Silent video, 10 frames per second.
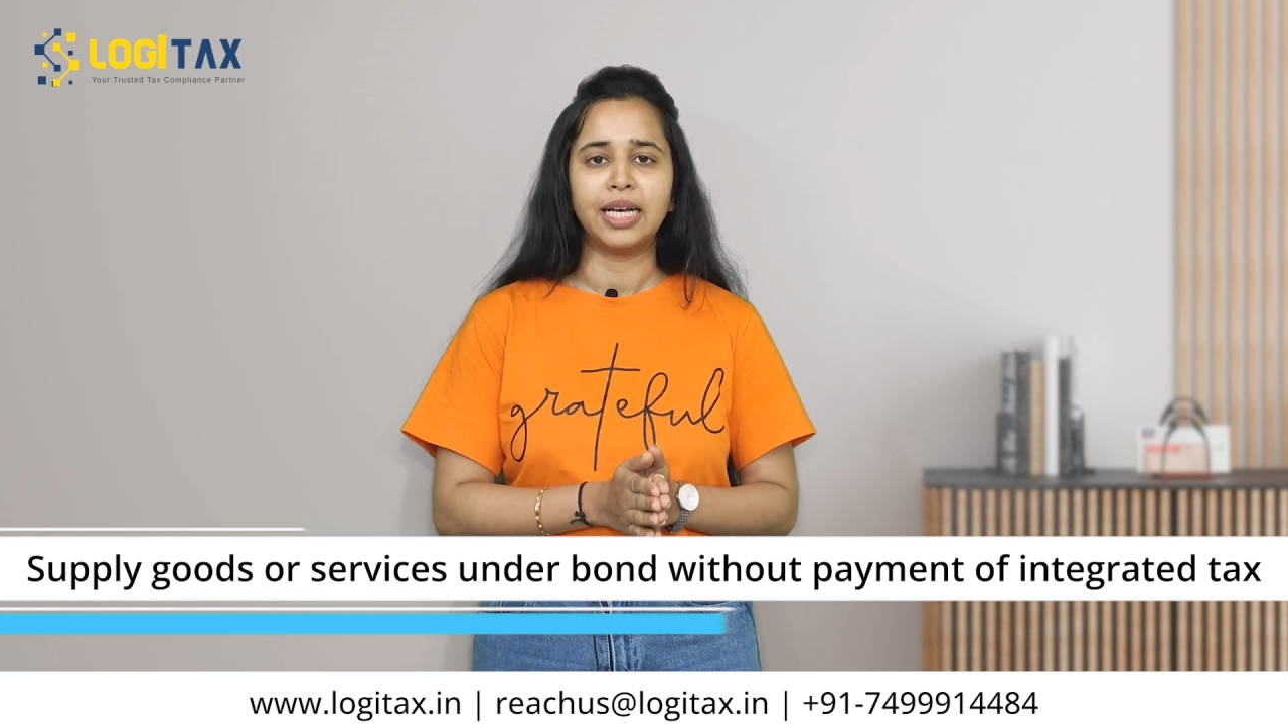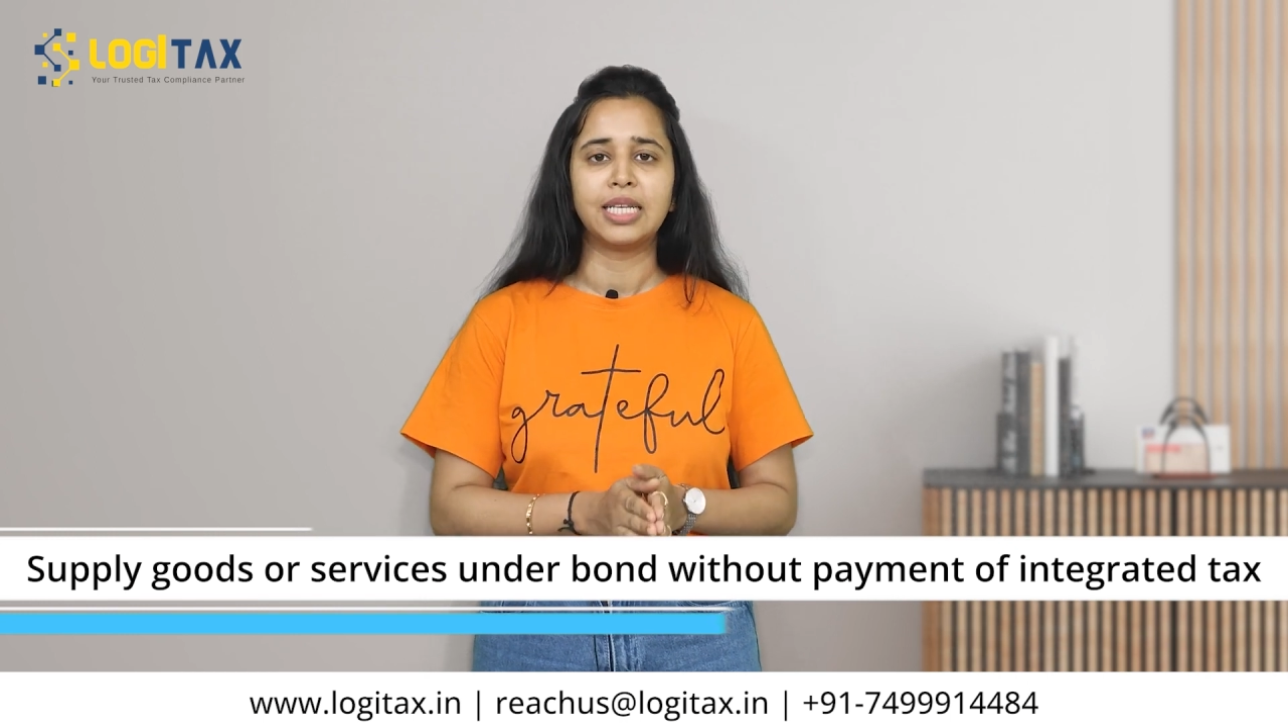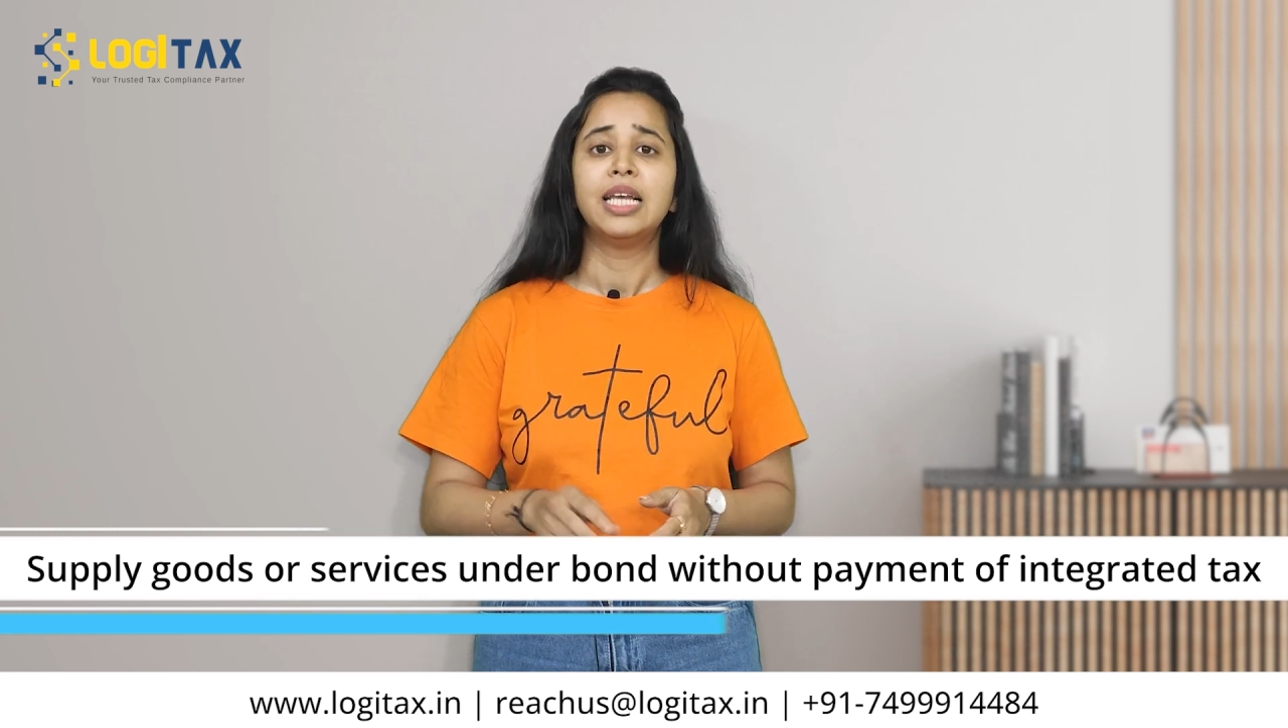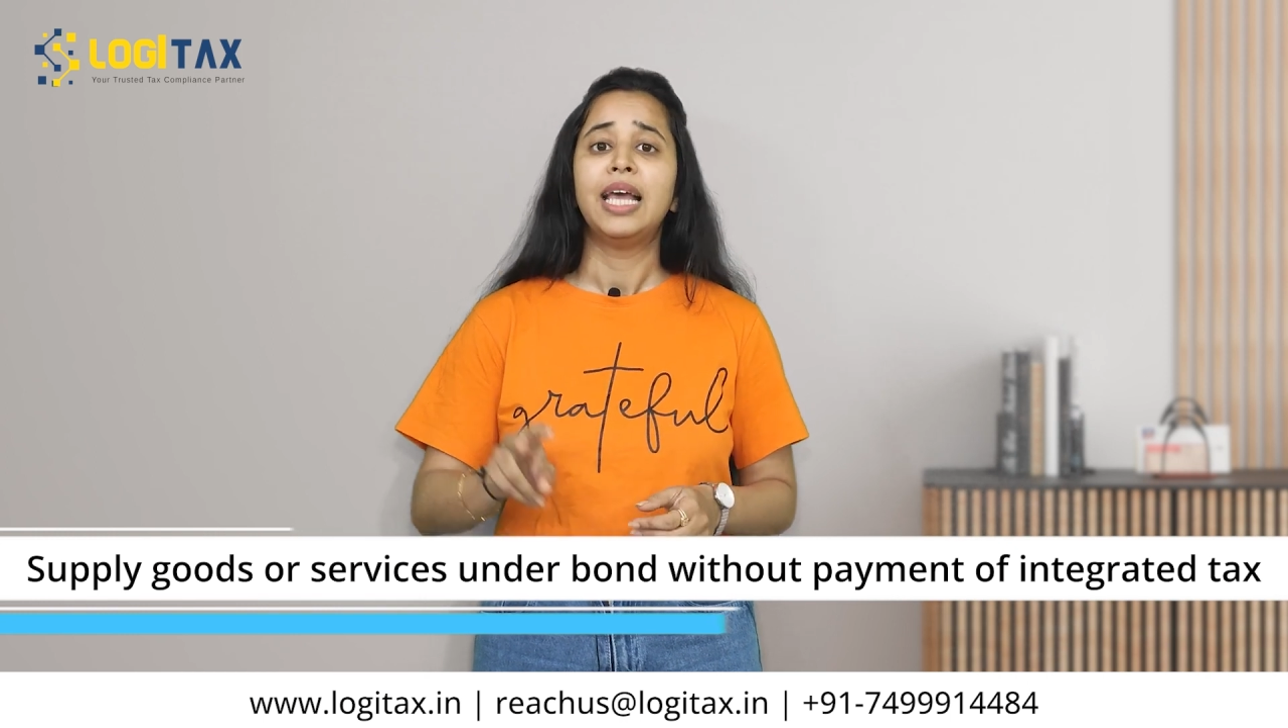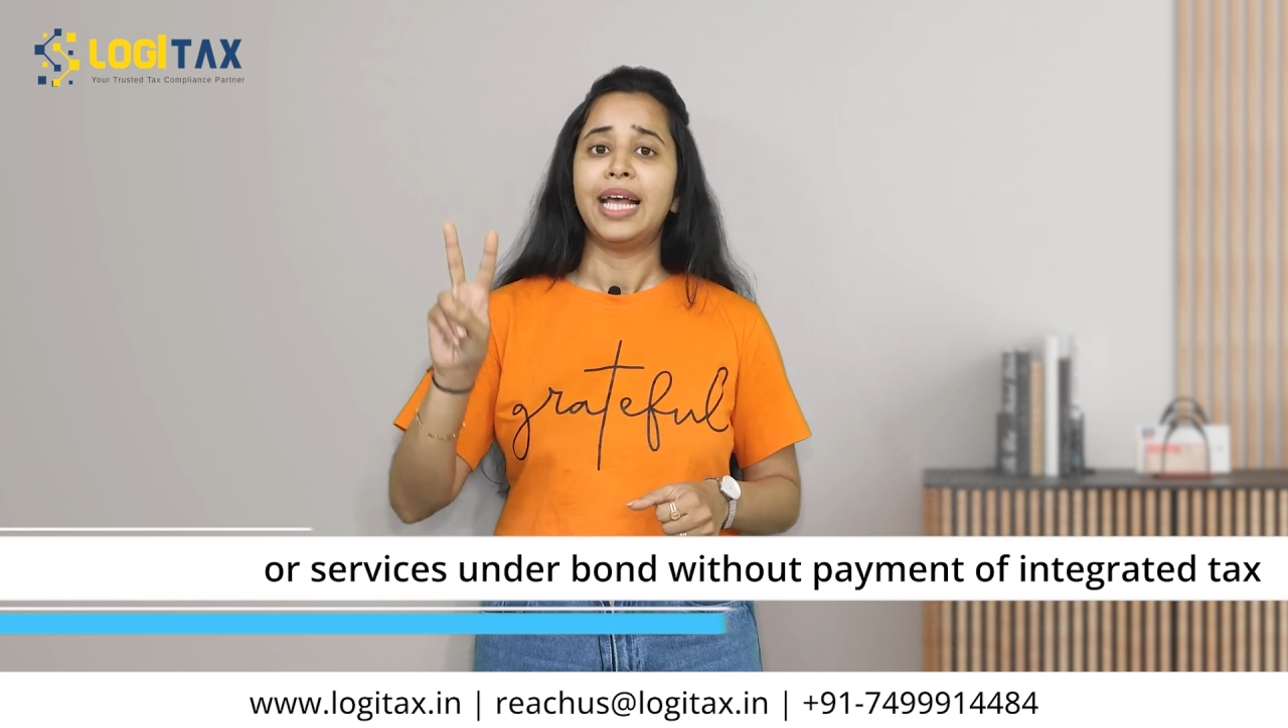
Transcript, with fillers: tax.